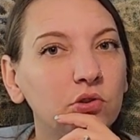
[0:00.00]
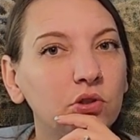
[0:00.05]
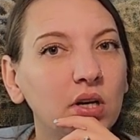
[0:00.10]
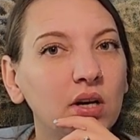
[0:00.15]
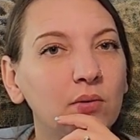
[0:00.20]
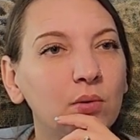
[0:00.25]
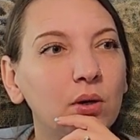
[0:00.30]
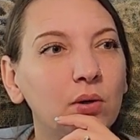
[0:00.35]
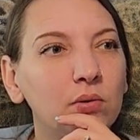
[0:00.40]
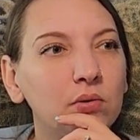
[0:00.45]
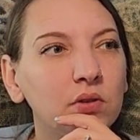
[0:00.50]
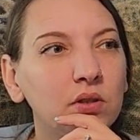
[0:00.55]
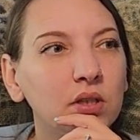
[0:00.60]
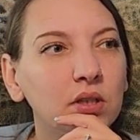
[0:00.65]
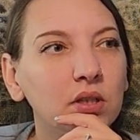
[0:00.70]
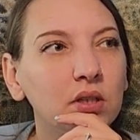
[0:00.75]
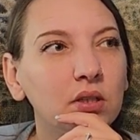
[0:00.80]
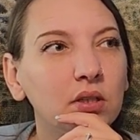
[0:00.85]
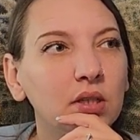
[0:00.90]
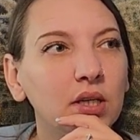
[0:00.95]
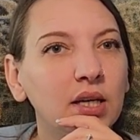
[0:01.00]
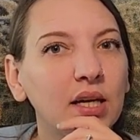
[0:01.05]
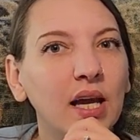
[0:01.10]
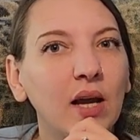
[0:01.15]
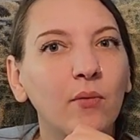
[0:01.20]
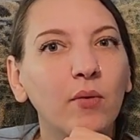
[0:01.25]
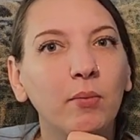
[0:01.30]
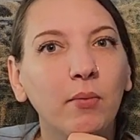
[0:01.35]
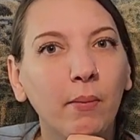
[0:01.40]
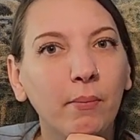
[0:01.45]
drywall was in. I
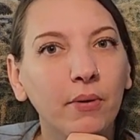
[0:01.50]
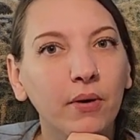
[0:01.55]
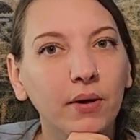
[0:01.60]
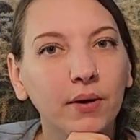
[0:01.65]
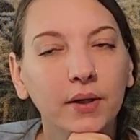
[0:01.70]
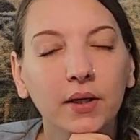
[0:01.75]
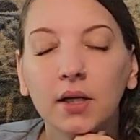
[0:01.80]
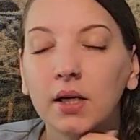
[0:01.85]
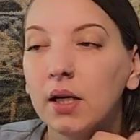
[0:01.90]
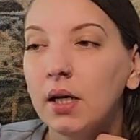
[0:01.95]
can't remember.